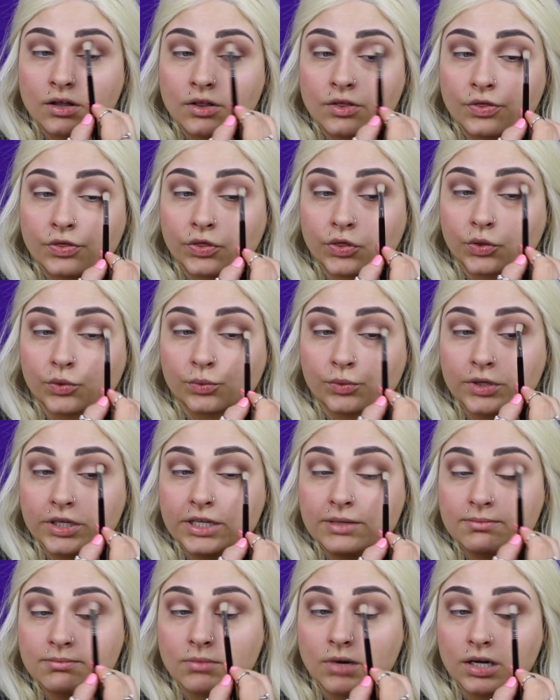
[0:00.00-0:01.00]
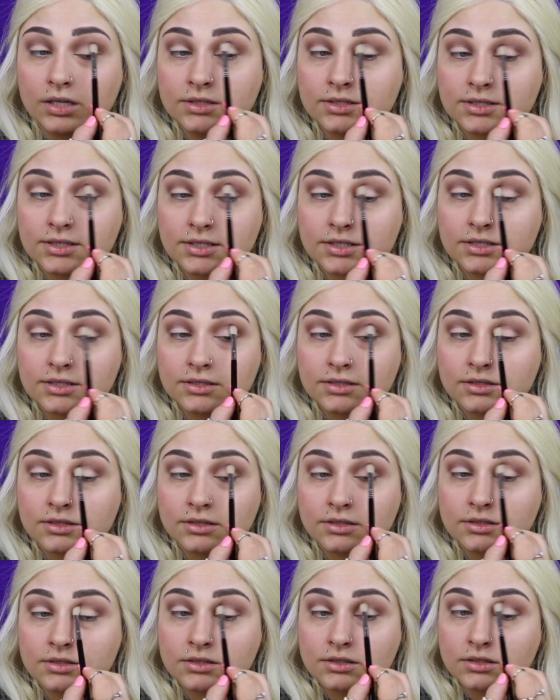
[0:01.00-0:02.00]
3 months,
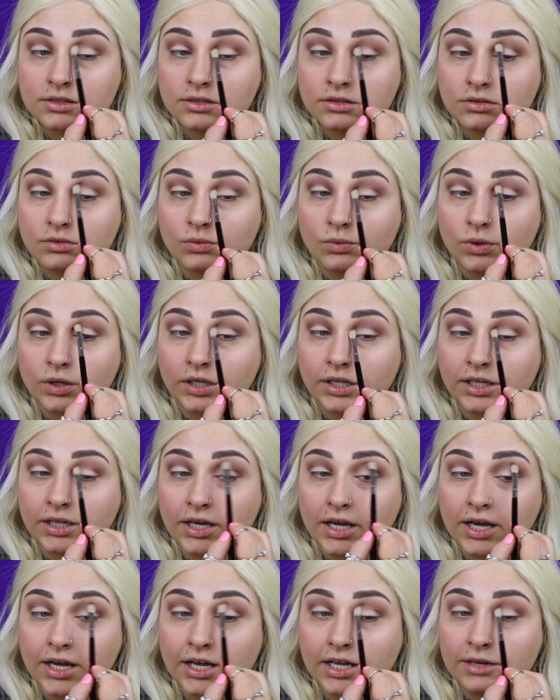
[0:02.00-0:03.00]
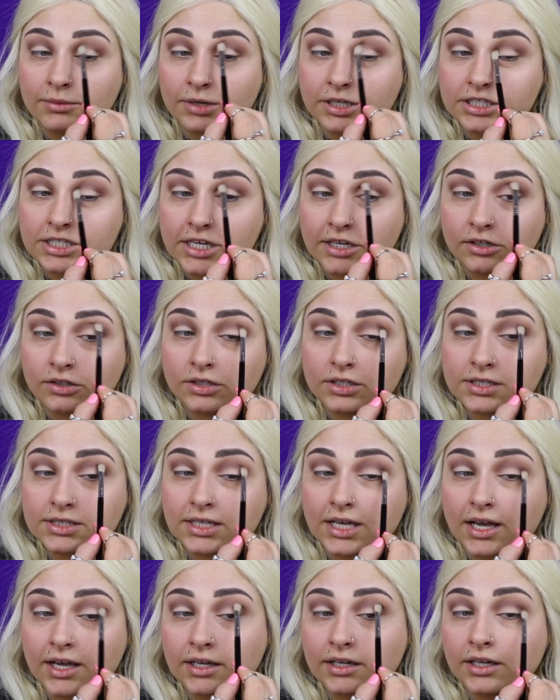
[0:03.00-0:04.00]
working on my channel
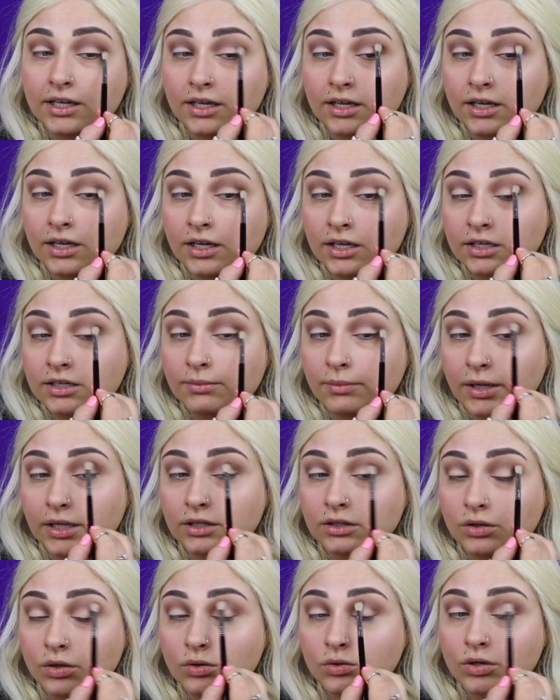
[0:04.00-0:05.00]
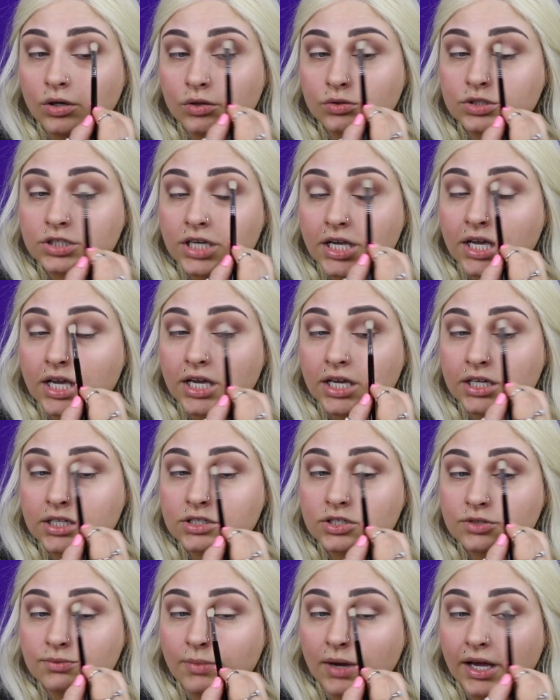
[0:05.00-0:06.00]
design and my logo
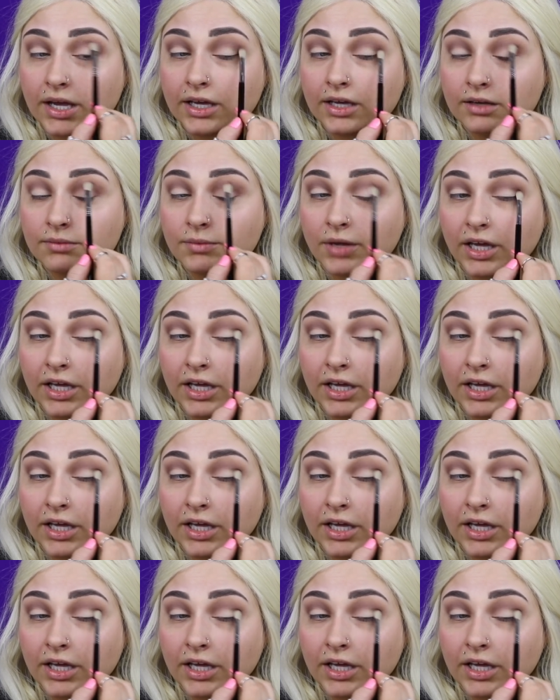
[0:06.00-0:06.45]
change, my